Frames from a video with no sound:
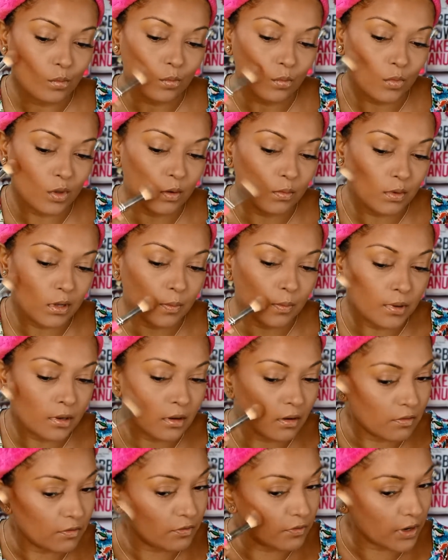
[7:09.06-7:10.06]
And I'm keeping
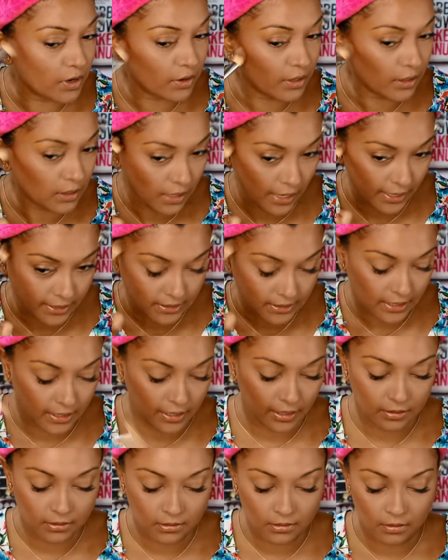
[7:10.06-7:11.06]
a very light
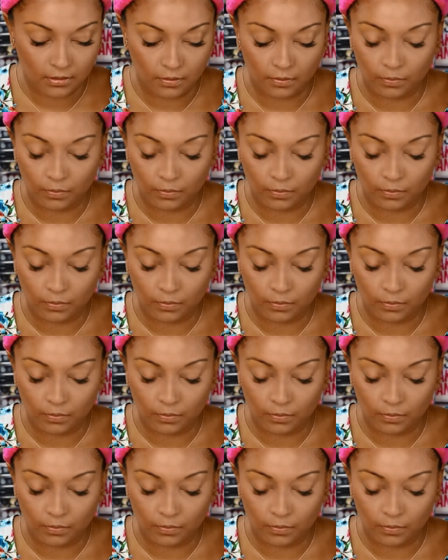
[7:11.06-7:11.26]
hand.